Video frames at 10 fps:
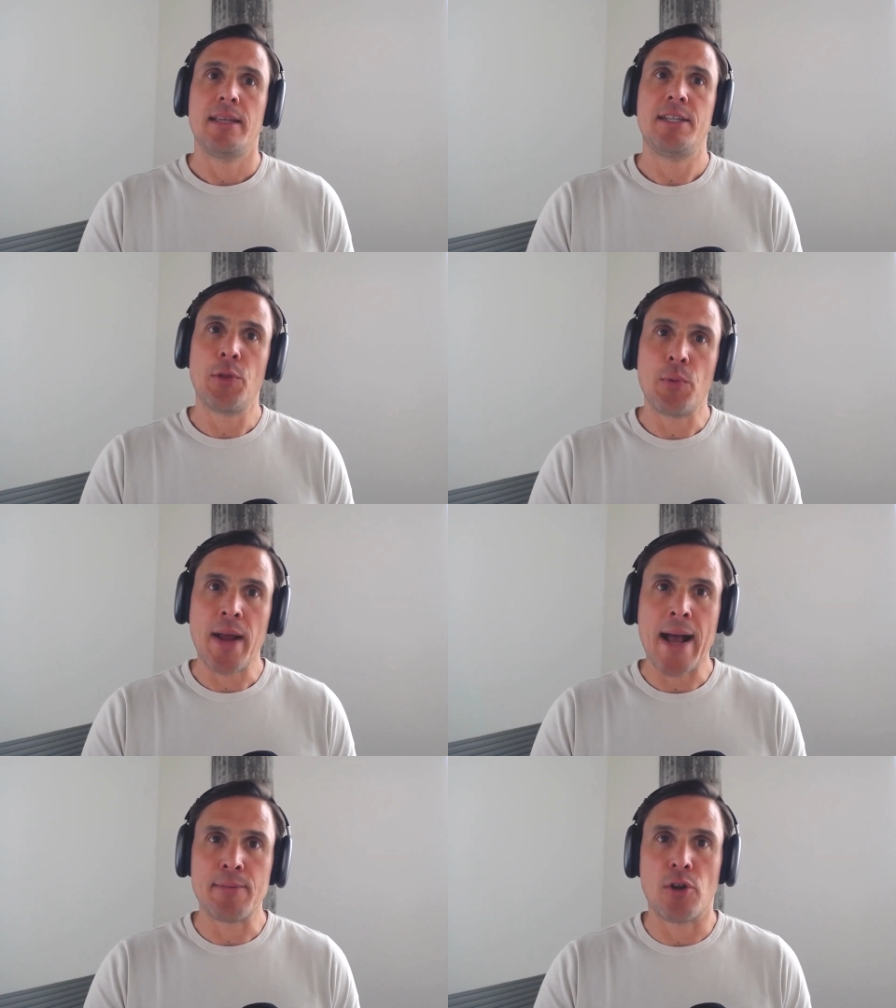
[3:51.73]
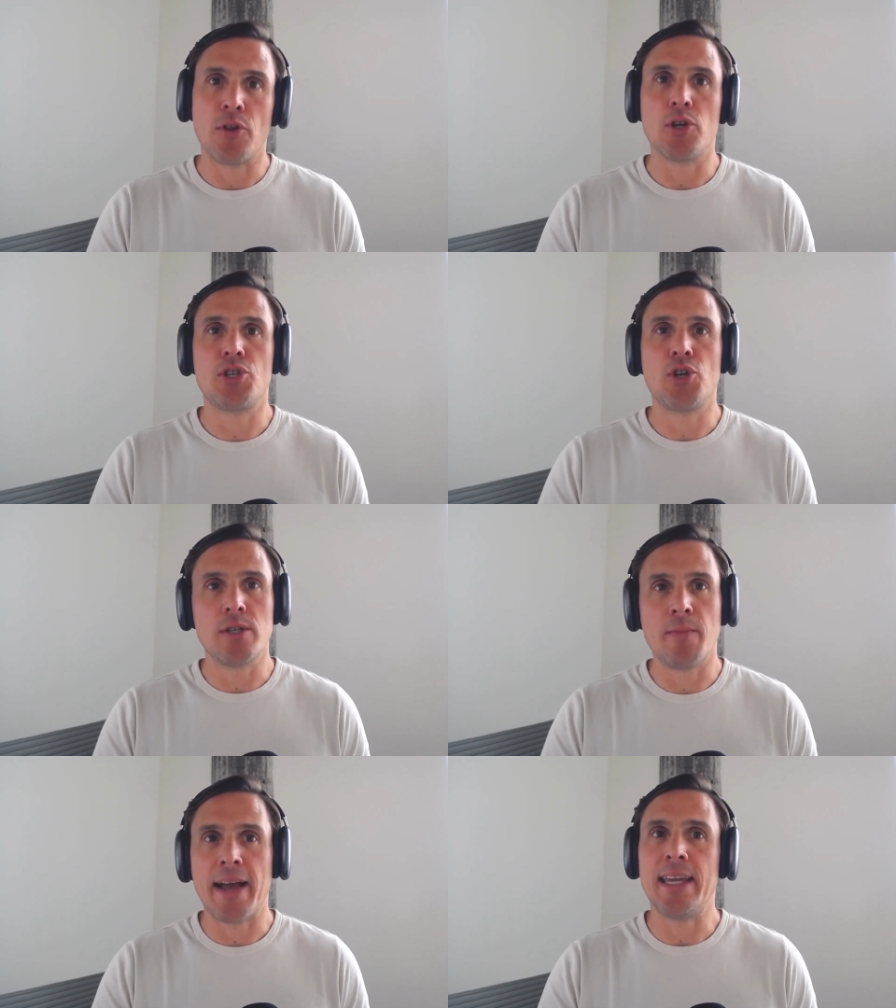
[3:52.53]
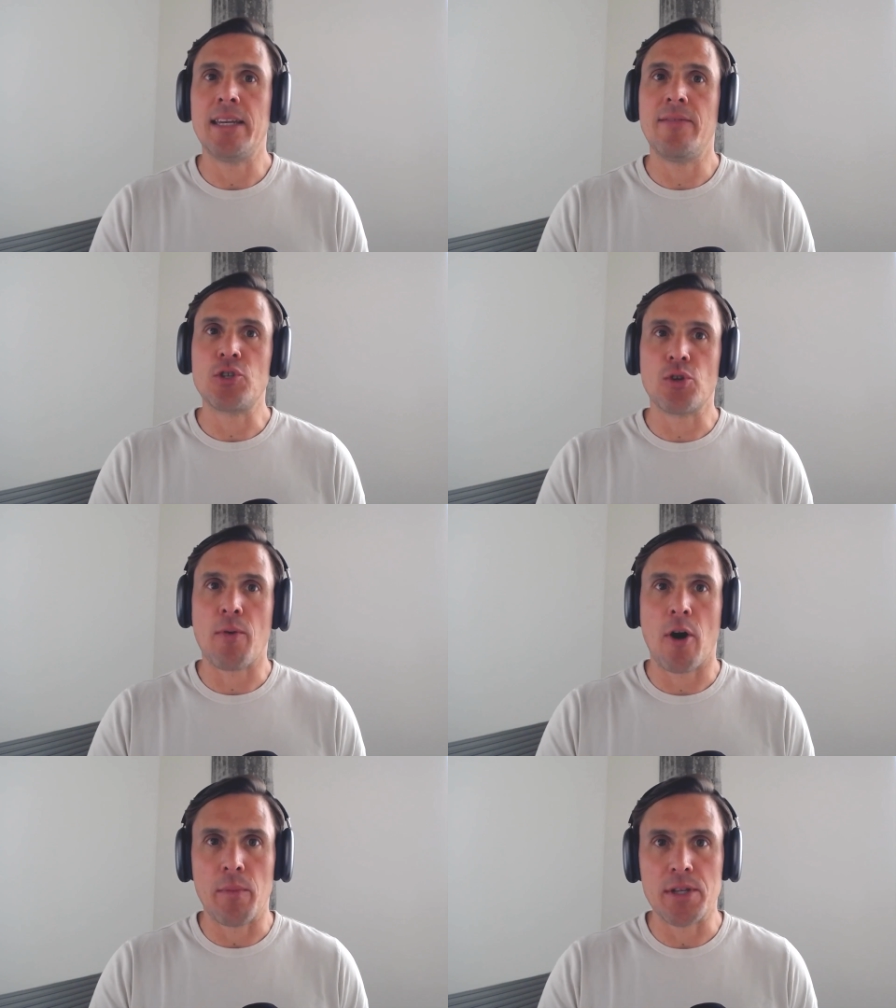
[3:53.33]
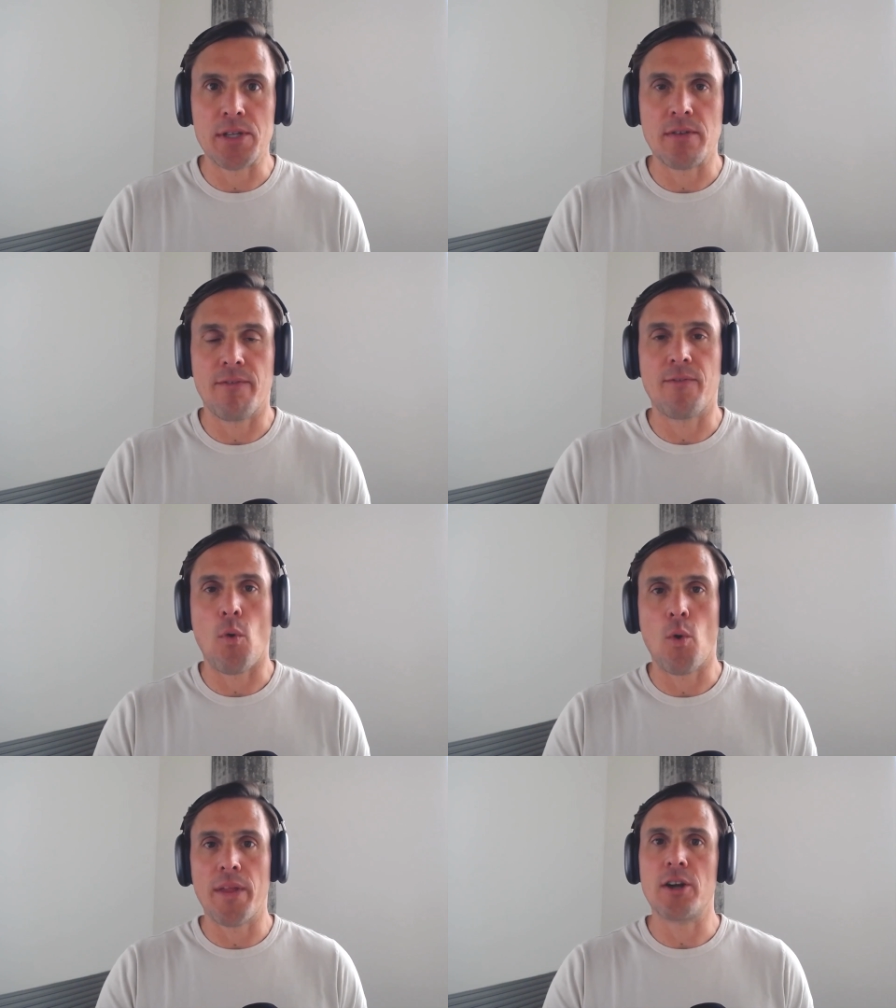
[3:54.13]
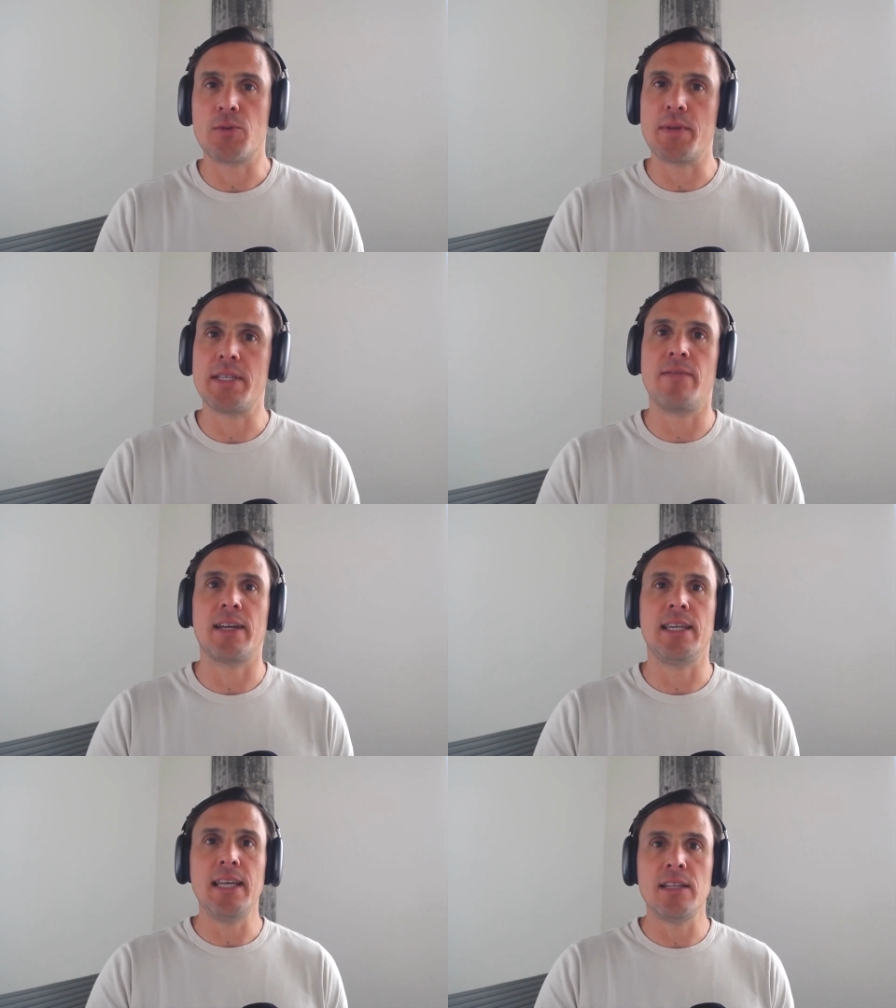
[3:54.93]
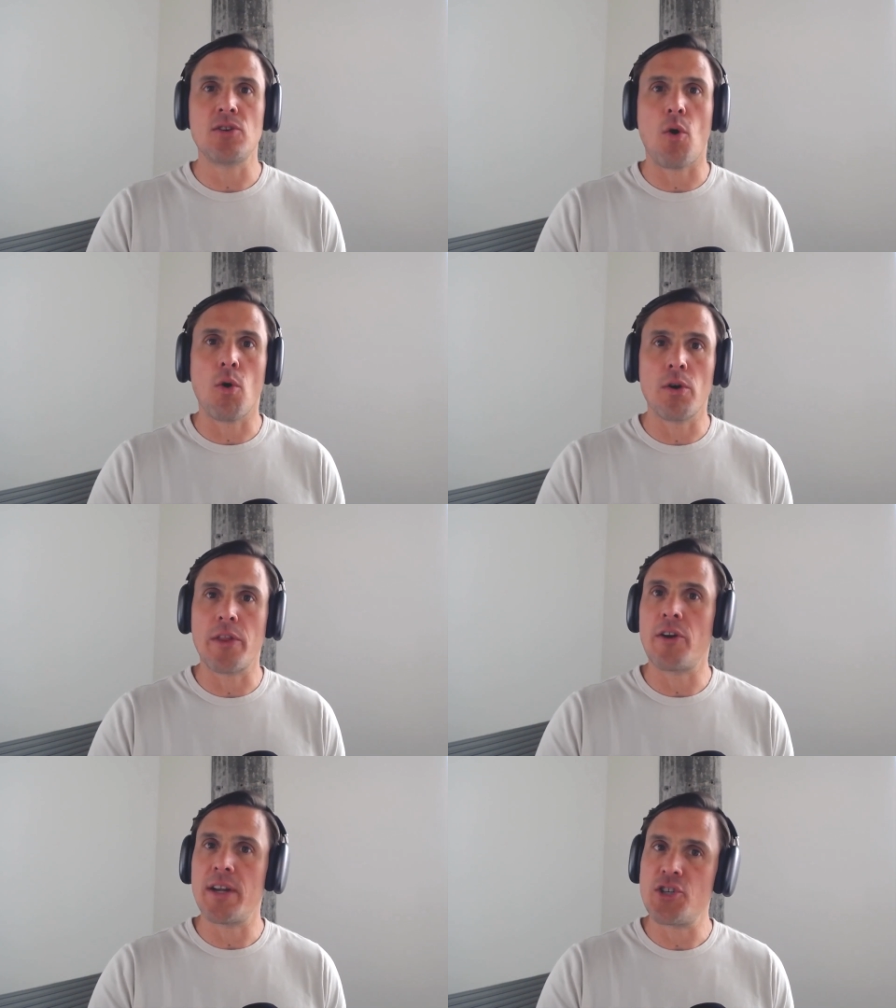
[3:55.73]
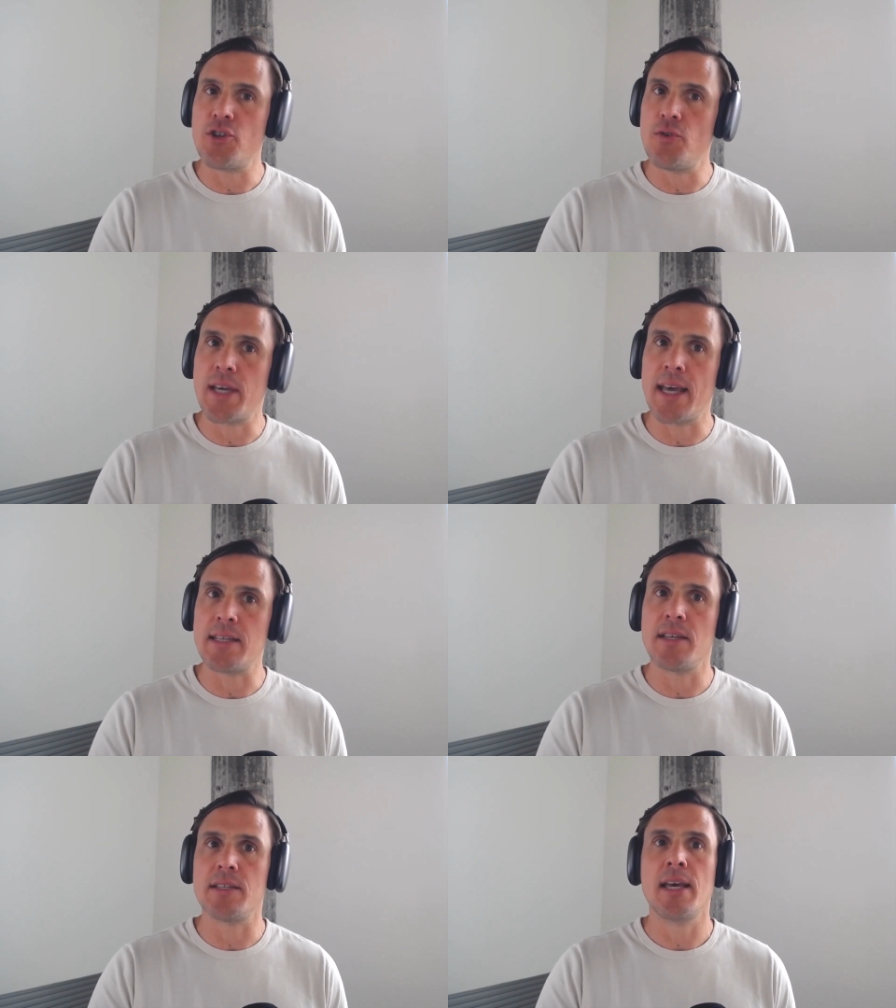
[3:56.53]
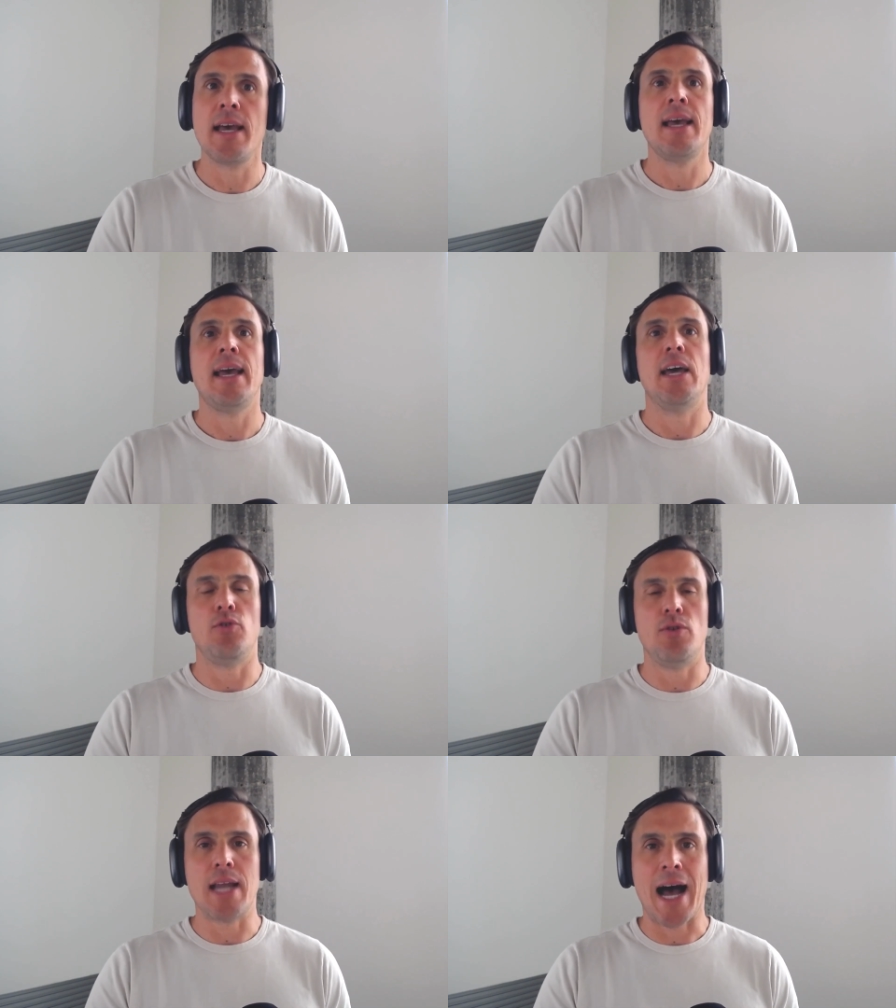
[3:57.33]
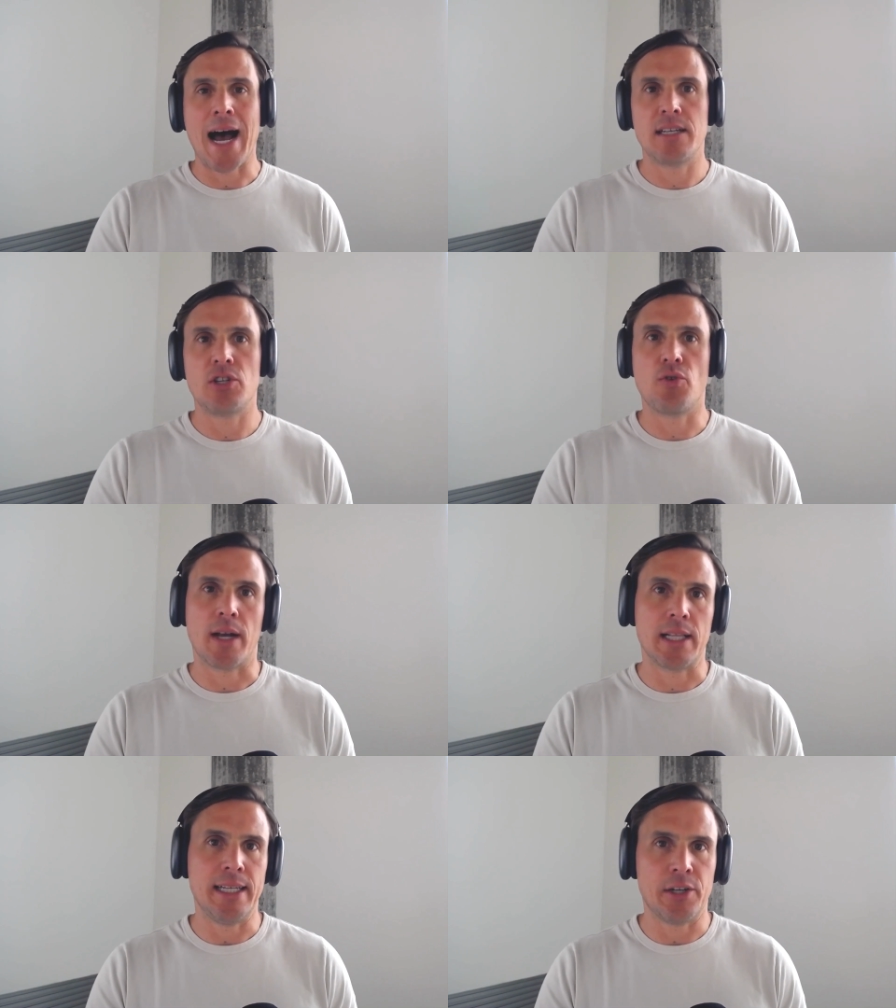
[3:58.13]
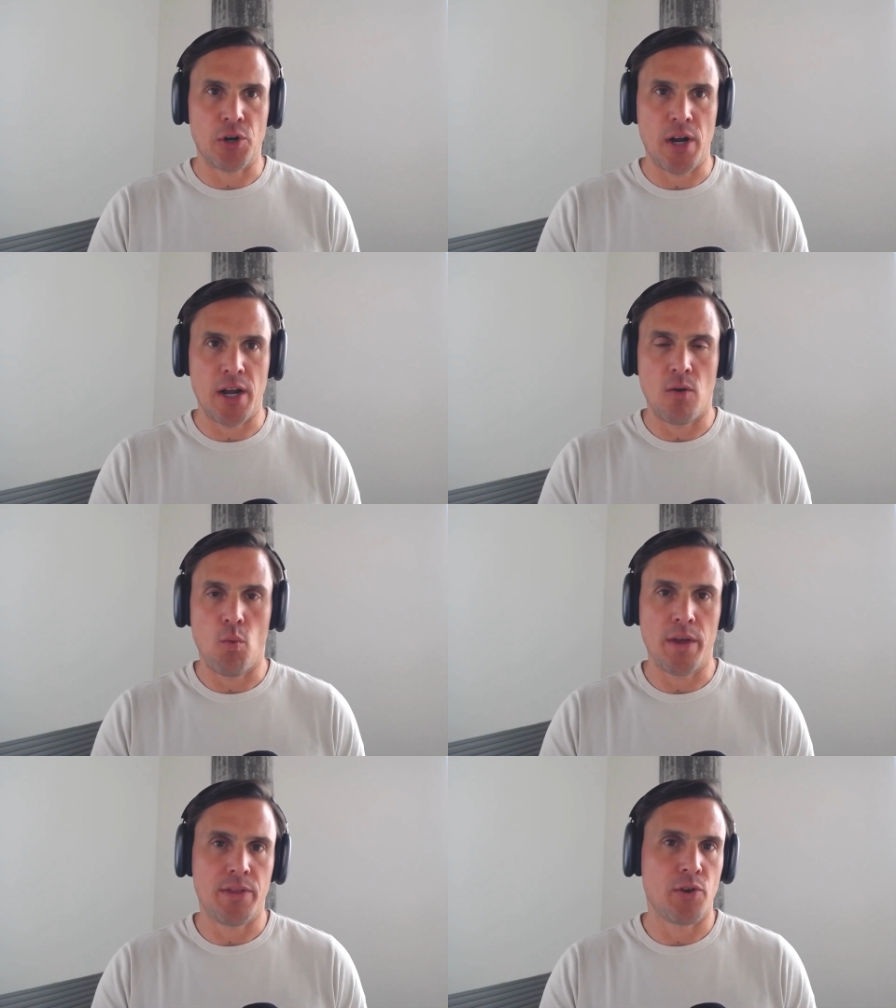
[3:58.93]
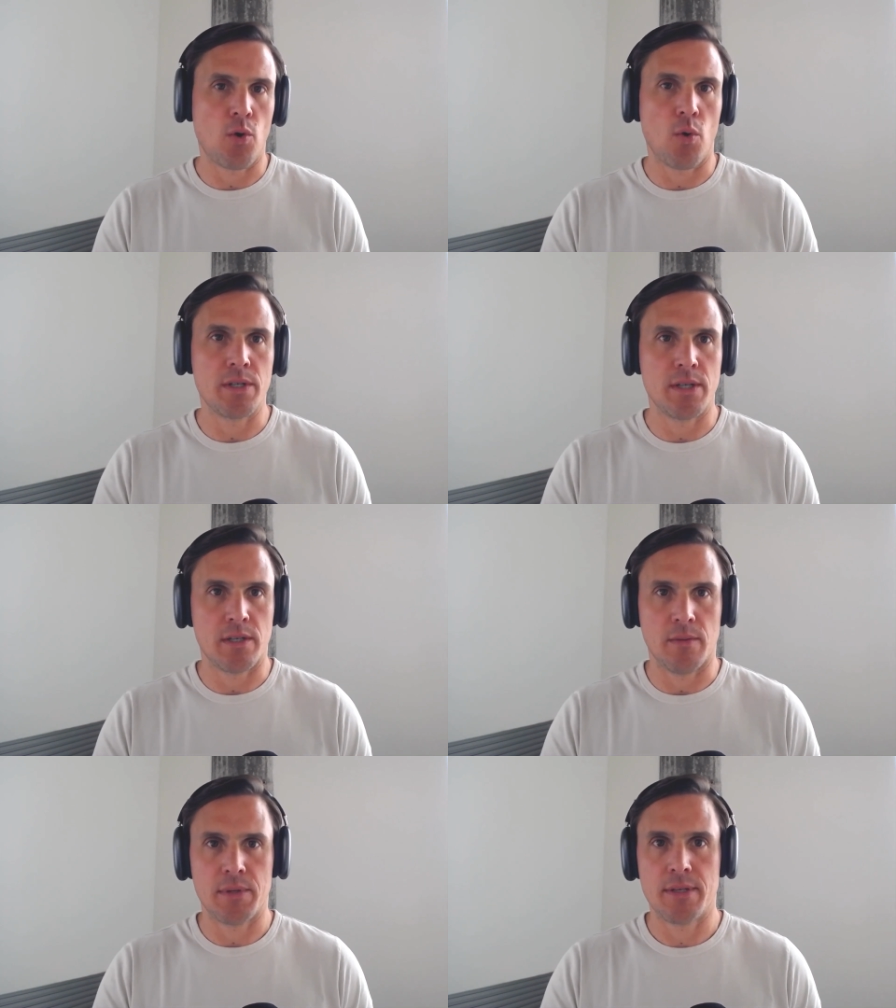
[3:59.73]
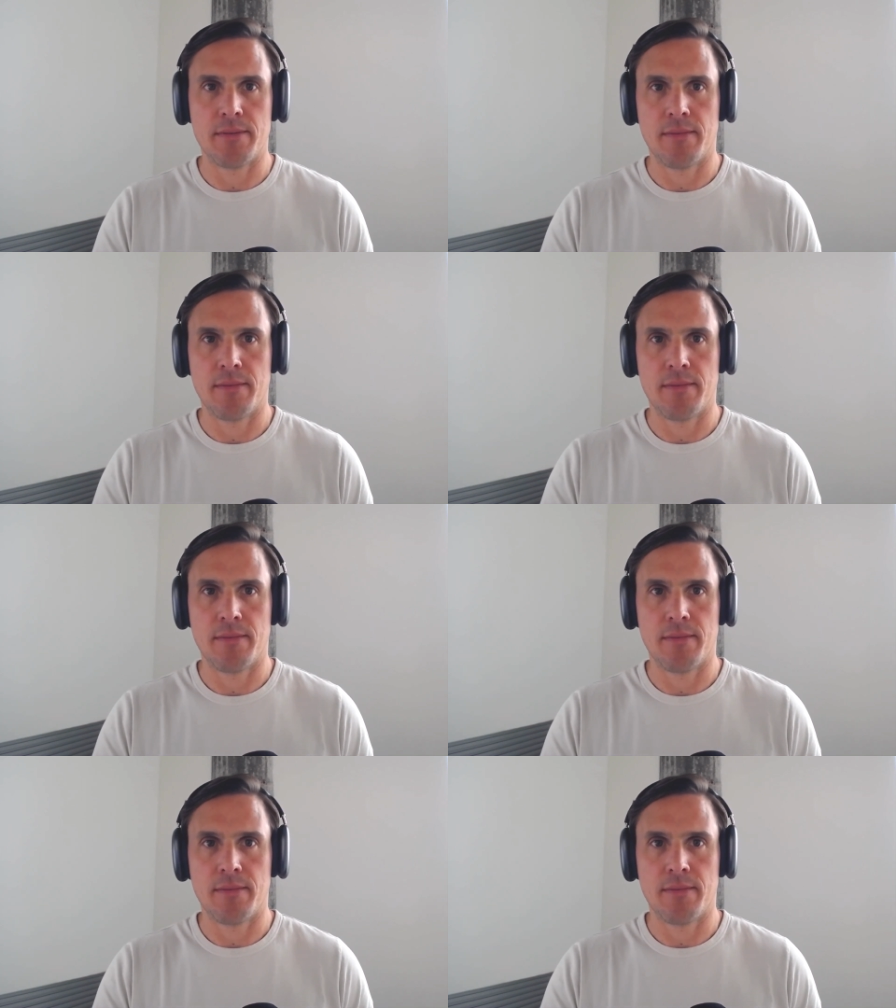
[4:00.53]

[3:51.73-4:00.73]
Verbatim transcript: Tier three apps are those chosen by individual departments for their specific needs or their niche use cases and do not directly integrate with your core systems.